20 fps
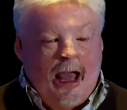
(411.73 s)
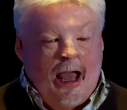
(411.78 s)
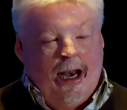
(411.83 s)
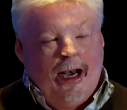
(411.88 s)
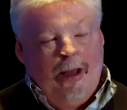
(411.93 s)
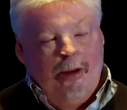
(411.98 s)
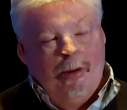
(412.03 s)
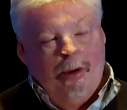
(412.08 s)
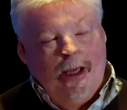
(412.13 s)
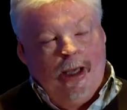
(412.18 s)

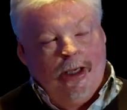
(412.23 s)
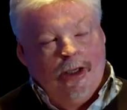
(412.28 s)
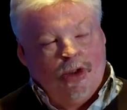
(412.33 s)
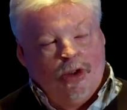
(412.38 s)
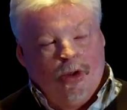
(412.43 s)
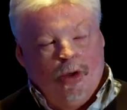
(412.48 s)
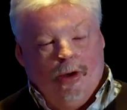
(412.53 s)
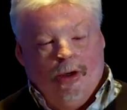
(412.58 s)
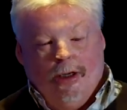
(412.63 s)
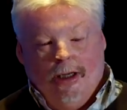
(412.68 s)
Anyway,
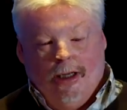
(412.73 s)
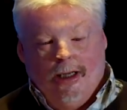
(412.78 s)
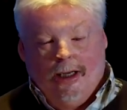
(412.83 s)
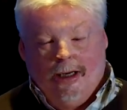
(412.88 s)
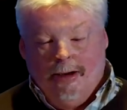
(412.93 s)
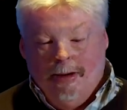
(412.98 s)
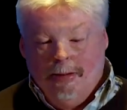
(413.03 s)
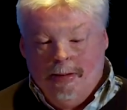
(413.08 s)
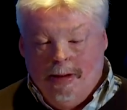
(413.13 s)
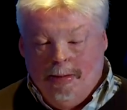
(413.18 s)
so
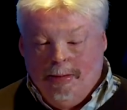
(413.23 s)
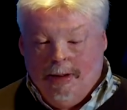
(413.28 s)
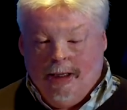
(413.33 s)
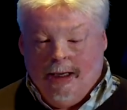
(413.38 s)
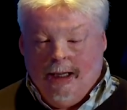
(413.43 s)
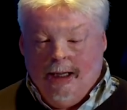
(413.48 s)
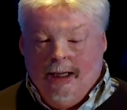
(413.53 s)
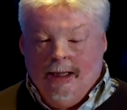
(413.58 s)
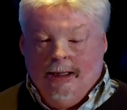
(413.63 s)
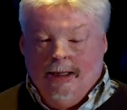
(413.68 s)
I remember
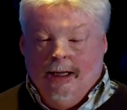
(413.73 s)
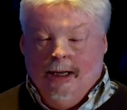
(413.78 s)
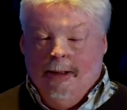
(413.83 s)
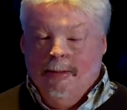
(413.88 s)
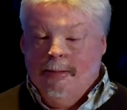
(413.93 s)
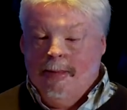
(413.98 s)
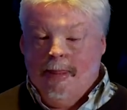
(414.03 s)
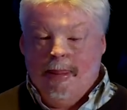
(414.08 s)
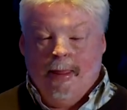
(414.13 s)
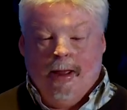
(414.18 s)
lying
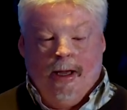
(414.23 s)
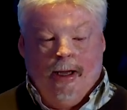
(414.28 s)
there,